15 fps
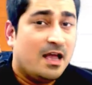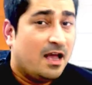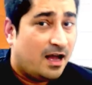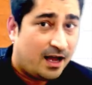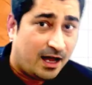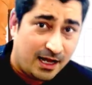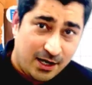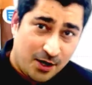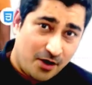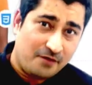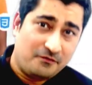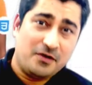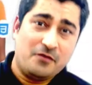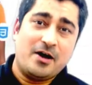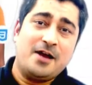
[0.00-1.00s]
Hello
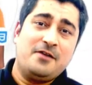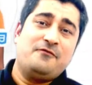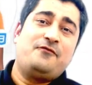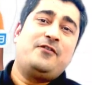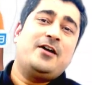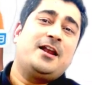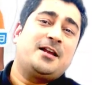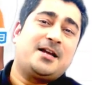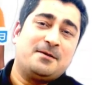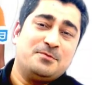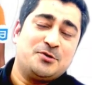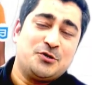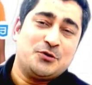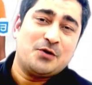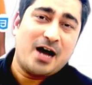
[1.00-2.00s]
everyone, welcome
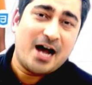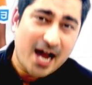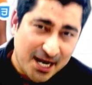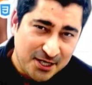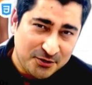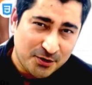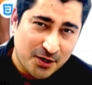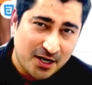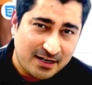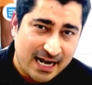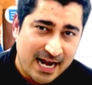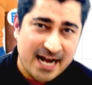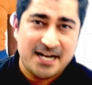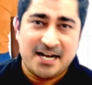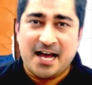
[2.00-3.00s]
to iNeuron,
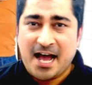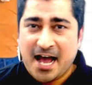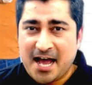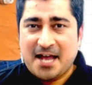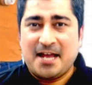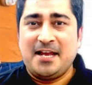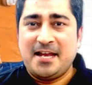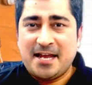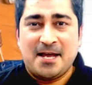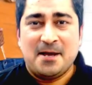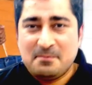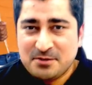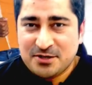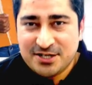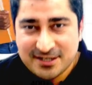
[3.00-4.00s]
and I am
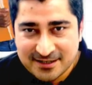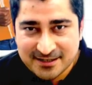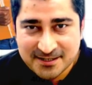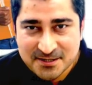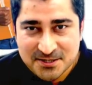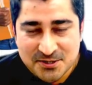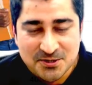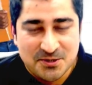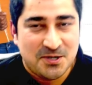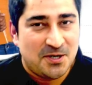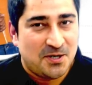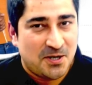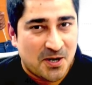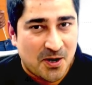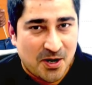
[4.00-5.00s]
here to
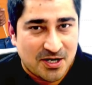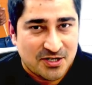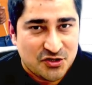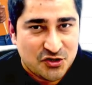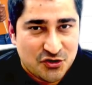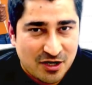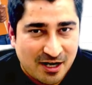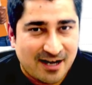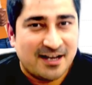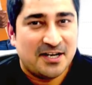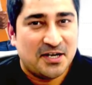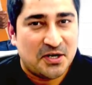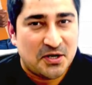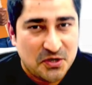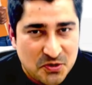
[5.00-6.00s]
launch a
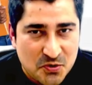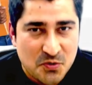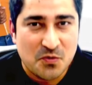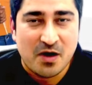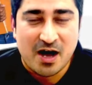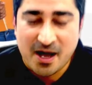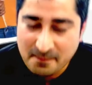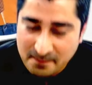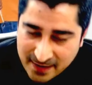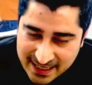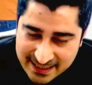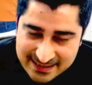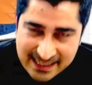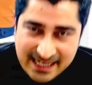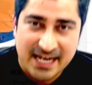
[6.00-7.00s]
new
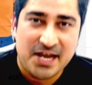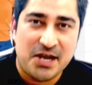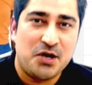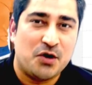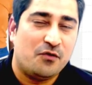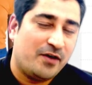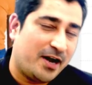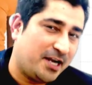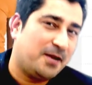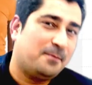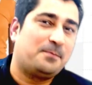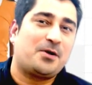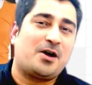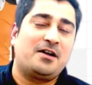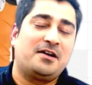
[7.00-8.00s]
amazing innovative
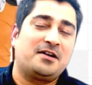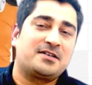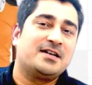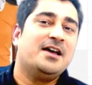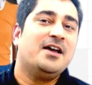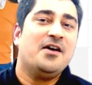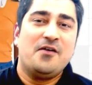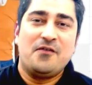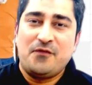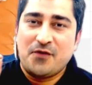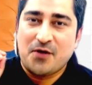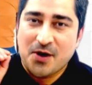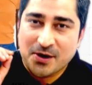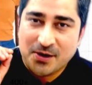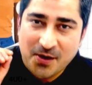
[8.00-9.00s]
product
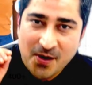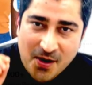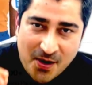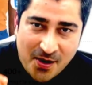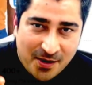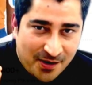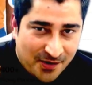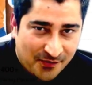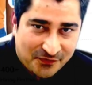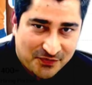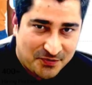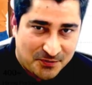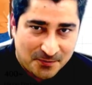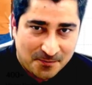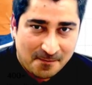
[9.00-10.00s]
for all of
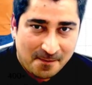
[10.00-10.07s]
you.